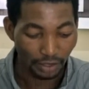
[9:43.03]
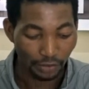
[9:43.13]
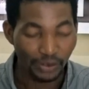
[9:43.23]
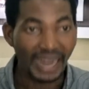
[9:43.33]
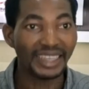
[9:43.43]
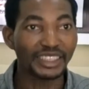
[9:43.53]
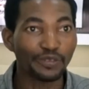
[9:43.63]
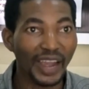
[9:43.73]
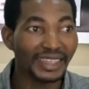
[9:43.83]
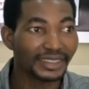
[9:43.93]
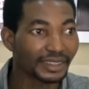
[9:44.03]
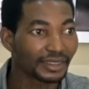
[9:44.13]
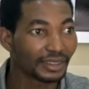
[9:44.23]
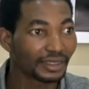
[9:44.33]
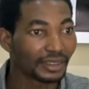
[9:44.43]
we identified
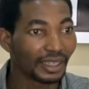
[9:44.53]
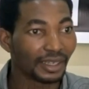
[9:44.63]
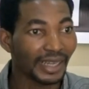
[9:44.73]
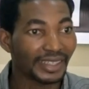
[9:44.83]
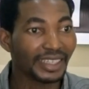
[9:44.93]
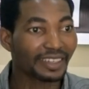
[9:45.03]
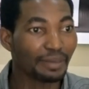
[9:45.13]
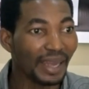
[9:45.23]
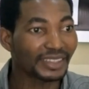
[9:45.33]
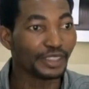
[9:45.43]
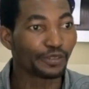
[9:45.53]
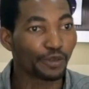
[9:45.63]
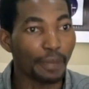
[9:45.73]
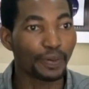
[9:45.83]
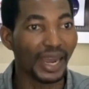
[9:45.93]
that the increment in
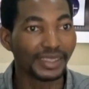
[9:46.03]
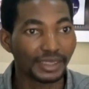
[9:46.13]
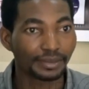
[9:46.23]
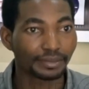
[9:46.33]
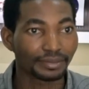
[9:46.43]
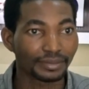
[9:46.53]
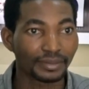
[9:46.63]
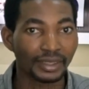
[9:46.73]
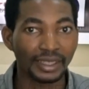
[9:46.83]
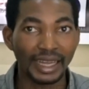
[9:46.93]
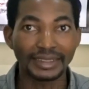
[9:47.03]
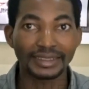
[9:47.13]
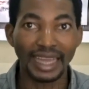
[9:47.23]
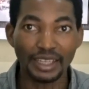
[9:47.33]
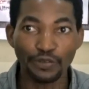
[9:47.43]
fuel price
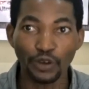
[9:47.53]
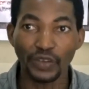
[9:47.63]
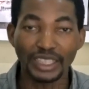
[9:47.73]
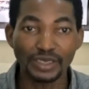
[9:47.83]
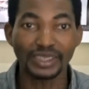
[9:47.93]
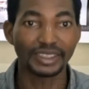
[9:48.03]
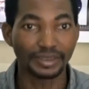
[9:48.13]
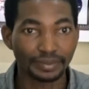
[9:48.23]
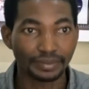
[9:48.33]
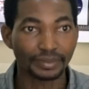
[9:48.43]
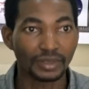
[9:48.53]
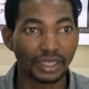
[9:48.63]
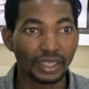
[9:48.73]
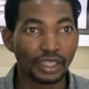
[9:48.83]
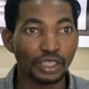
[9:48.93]
and tariff of electricity
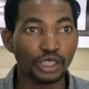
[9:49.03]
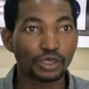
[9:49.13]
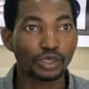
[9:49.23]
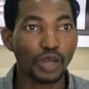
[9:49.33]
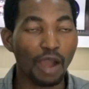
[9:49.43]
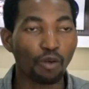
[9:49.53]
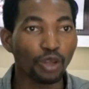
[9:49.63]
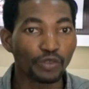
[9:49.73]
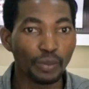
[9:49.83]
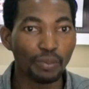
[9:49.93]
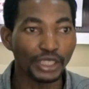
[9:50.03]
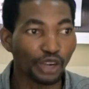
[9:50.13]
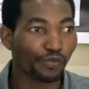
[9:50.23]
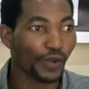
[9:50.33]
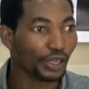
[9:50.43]
is one of the
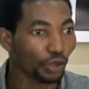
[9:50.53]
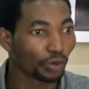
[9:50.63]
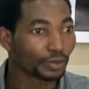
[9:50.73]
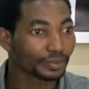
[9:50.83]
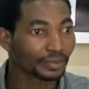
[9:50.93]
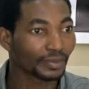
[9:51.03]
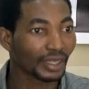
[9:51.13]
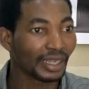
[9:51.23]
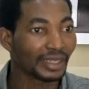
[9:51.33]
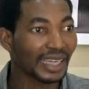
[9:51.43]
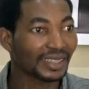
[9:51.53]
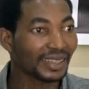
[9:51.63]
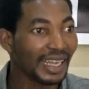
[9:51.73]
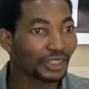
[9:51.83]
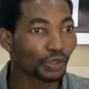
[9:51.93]
major factors that
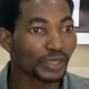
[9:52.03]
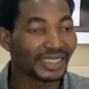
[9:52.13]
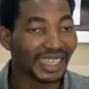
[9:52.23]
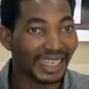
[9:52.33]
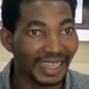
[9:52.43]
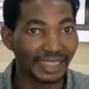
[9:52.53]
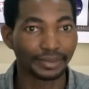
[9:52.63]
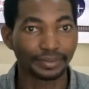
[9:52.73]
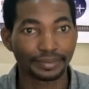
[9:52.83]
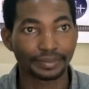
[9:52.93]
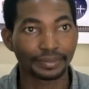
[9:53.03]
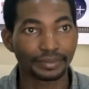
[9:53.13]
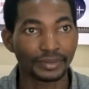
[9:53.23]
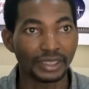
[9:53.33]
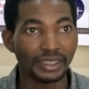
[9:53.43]
led to the decline
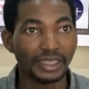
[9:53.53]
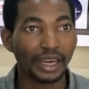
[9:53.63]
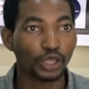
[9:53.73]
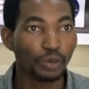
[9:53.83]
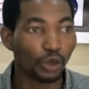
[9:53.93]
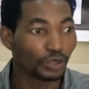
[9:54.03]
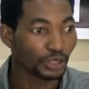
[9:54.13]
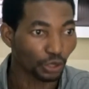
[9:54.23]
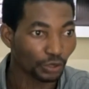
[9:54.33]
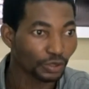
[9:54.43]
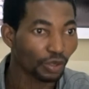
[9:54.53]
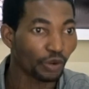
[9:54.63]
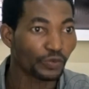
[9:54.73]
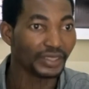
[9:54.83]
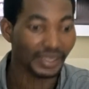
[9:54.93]
in the economic condition
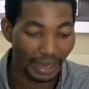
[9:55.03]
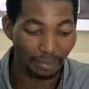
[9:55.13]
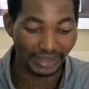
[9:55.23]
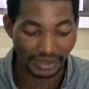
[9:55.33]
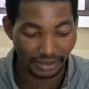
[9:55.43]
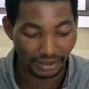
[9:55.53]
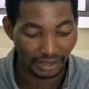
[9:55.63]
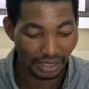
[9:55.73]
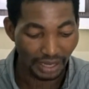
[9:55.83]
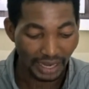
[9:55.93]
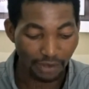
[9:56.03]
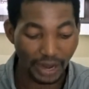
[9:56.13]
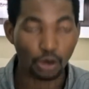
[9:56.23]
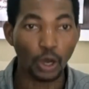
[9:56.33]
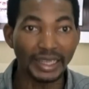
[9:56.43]
of the Nigerian masses. And we
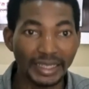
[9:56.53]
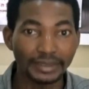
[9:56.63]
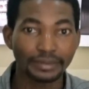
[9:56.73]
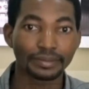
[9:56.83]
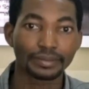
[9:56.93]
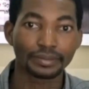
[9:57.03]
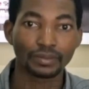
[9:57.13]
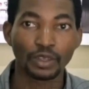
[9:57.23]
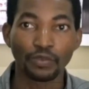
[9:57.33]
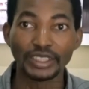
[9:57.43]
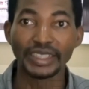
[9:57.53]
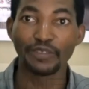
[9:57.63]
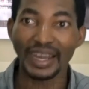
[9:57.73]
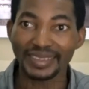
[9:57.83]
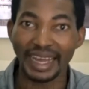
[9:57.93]
are calling for the
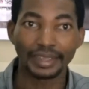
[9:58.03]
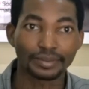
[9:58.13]
reversal